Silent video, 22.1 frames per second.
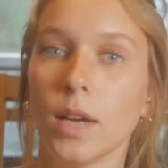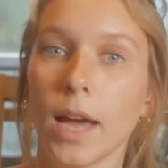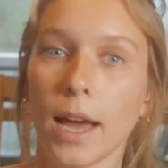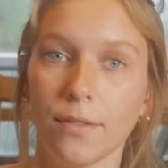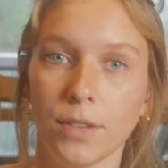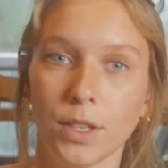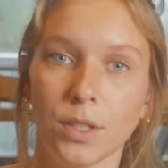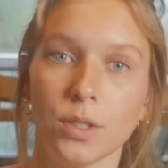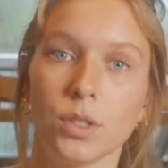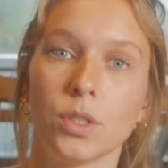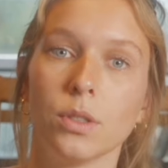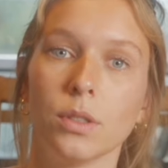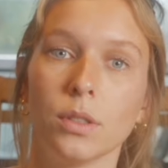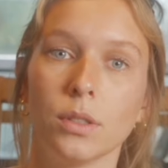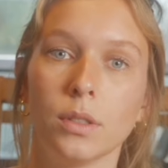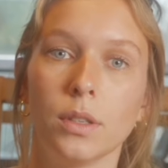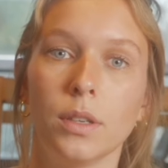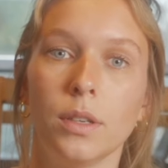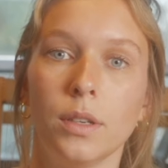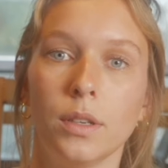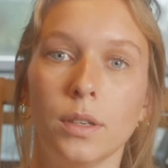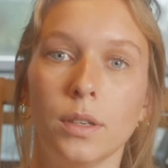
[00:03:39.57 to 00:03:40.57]
having
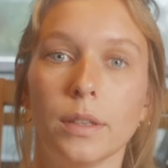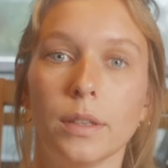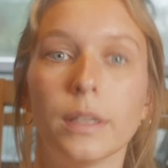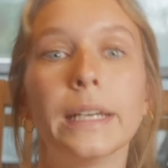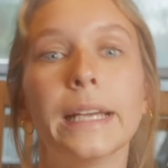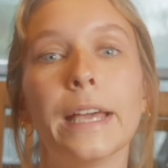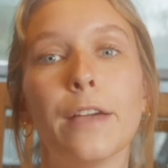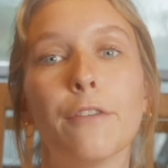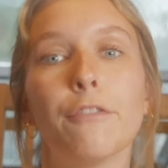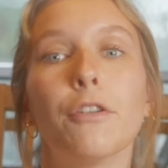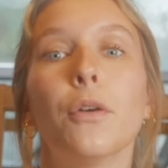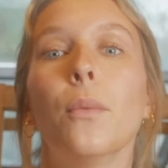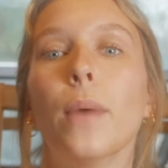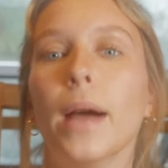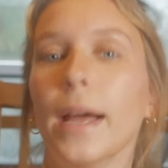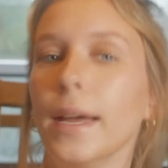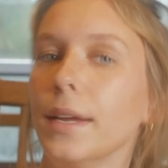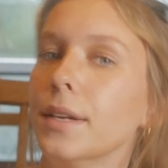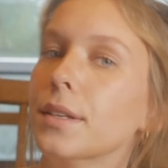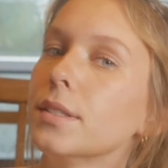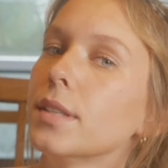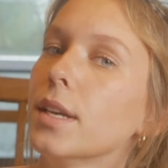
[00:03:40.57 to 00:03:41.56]
to give
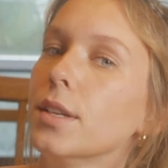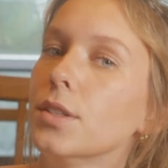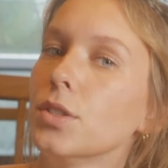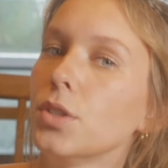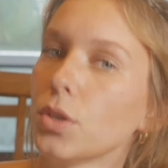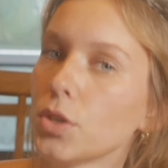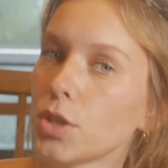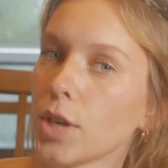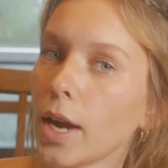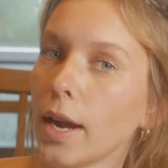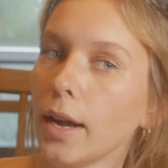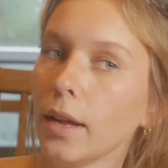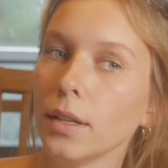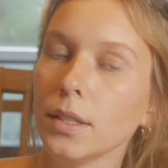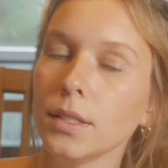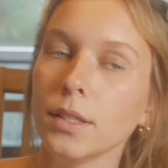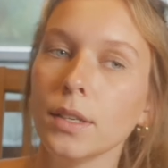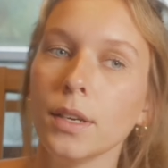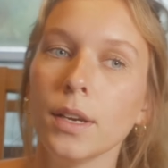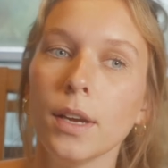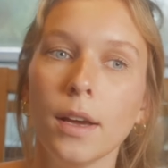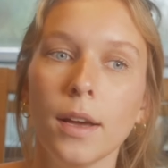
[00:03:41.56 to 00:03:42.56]
away, in a sense, your
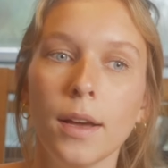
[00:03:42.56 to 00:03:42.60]
child.